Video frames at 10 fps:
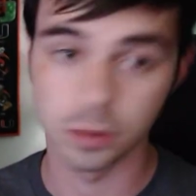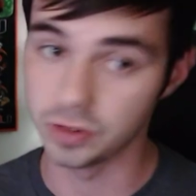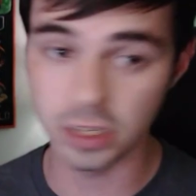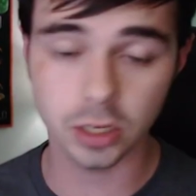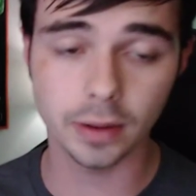
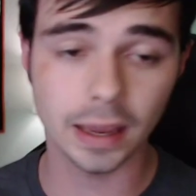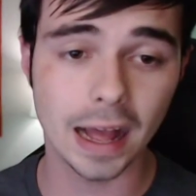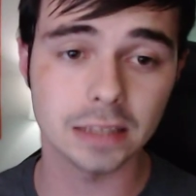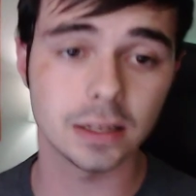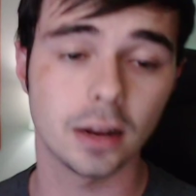These are the
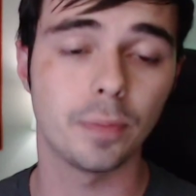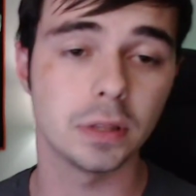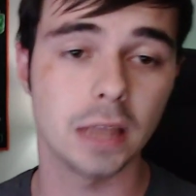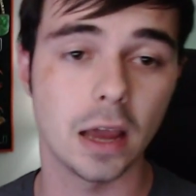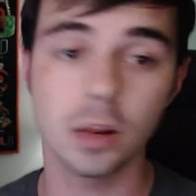guys
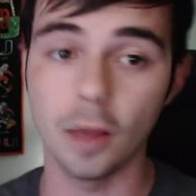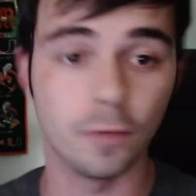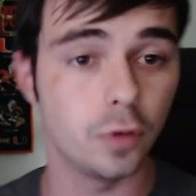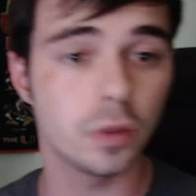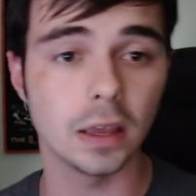put down.
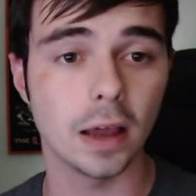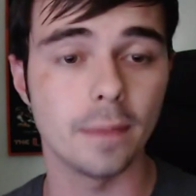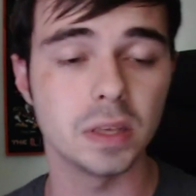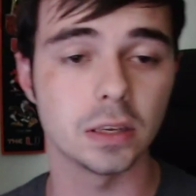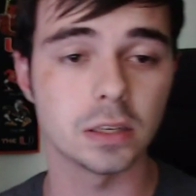If you think
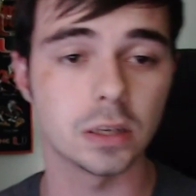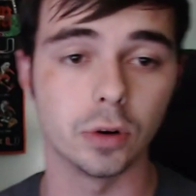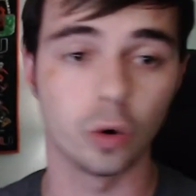I'm missing someone